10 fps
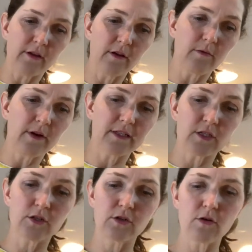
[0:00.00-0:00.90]
You don't want it
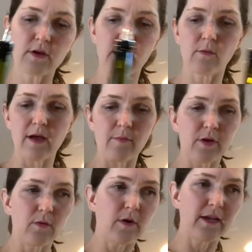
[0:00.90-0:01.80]
soaking wet, but
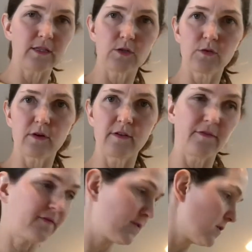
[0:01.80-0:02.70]
you want it sort
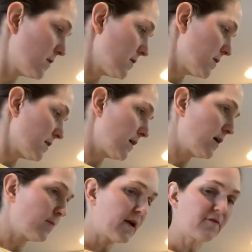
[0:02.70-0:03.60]
of
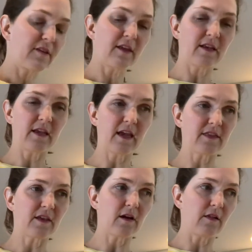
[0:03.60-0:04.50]
everything to
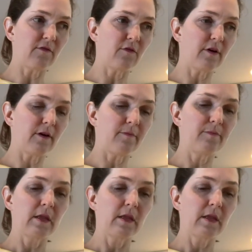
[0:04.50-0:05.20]
get the olive oil.